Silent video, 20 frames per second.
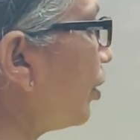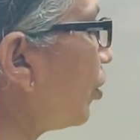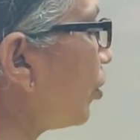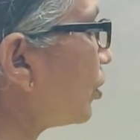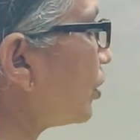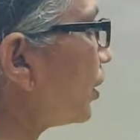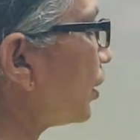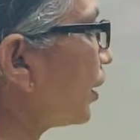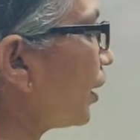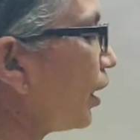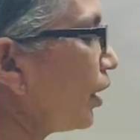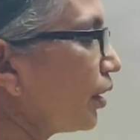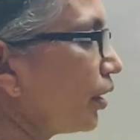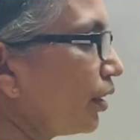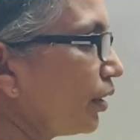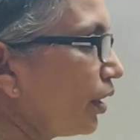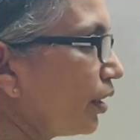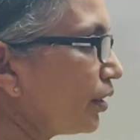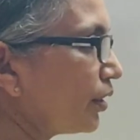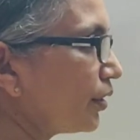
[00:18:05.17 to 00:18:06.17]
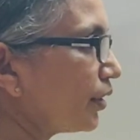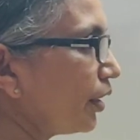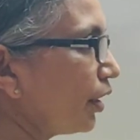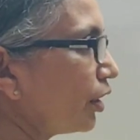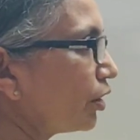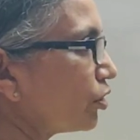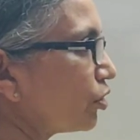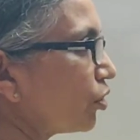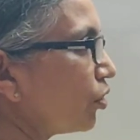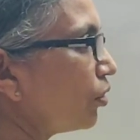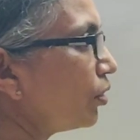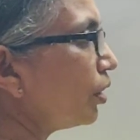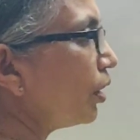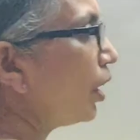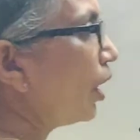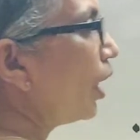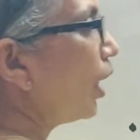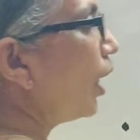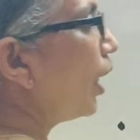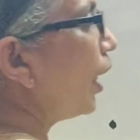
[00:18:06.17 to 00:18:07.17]
minority carrier, that is electron,
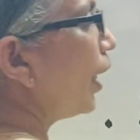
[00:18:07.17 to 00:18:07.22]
